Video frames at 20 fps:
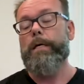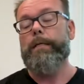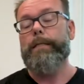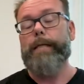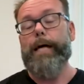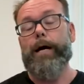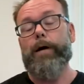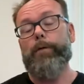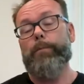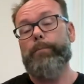
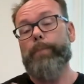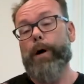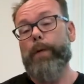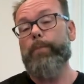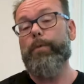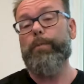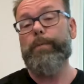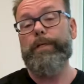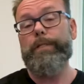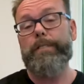Now, in
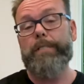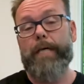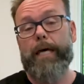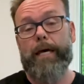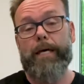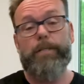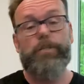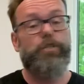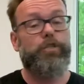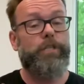Bumblebee's
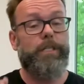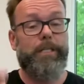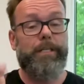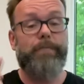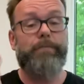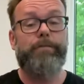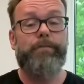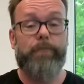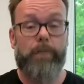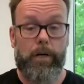case, she
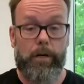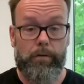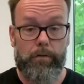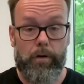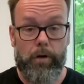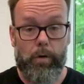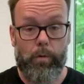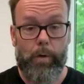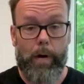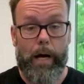did very,
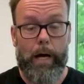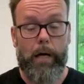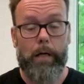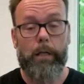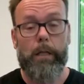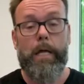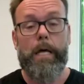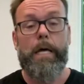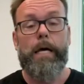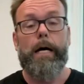very
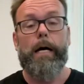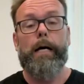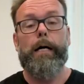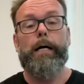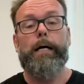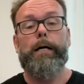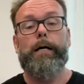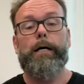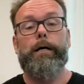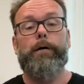well.
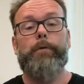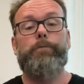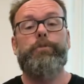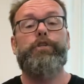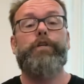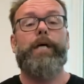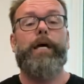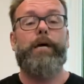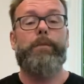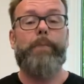
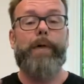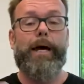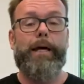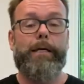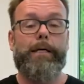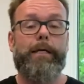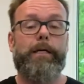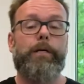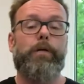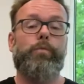She came
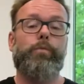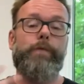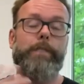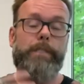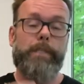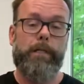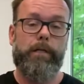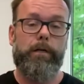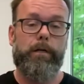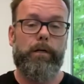back in, we
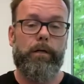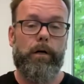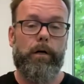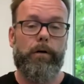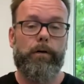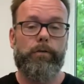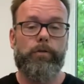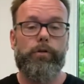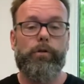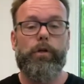did
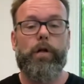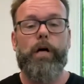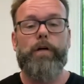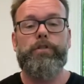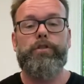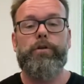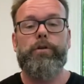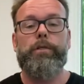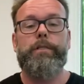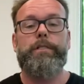a
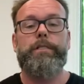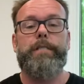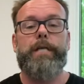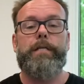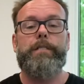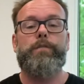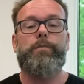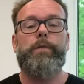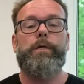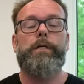neurological
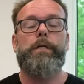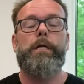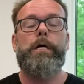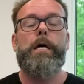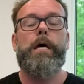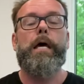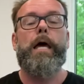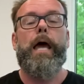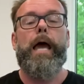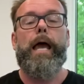assessment
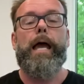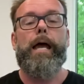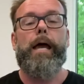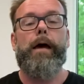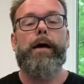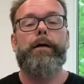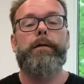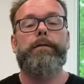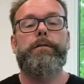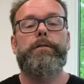
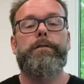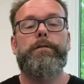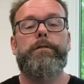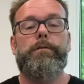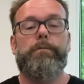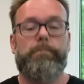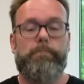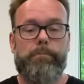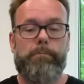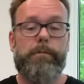and
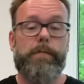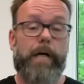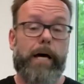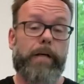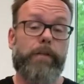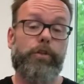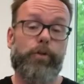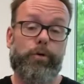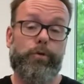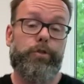
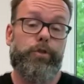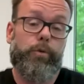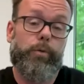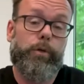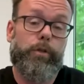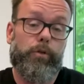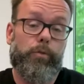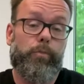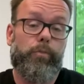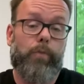diagnosed her
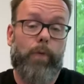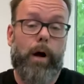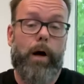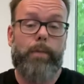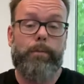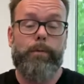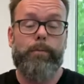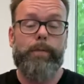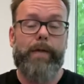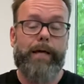with her
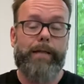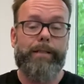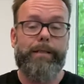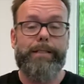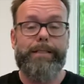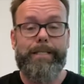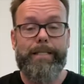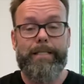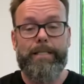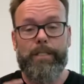problem that the
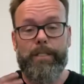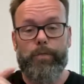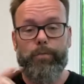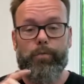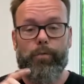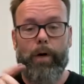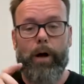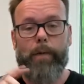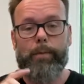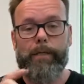disc is
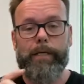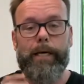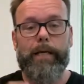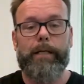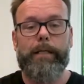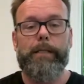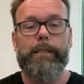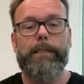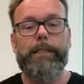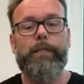probably
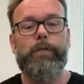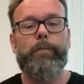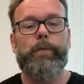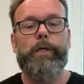getting a little